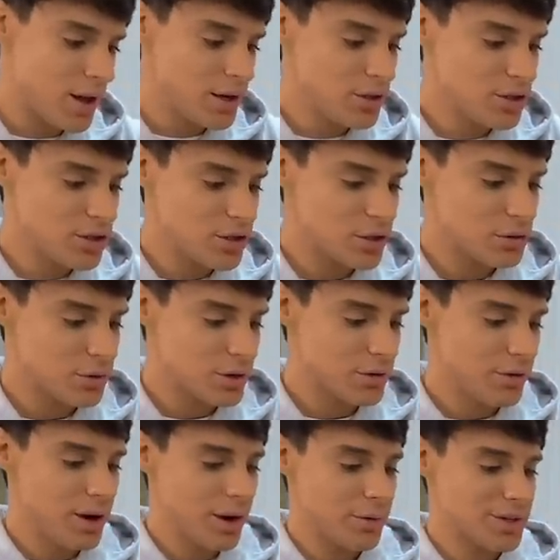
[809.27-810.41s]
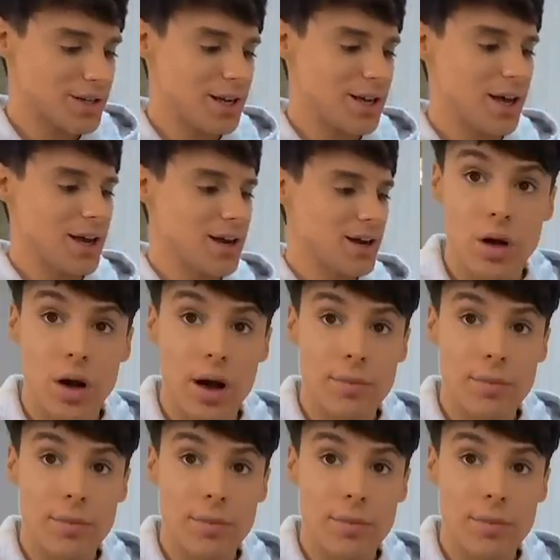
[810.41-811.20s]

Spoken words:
I used to do it when I was a kid.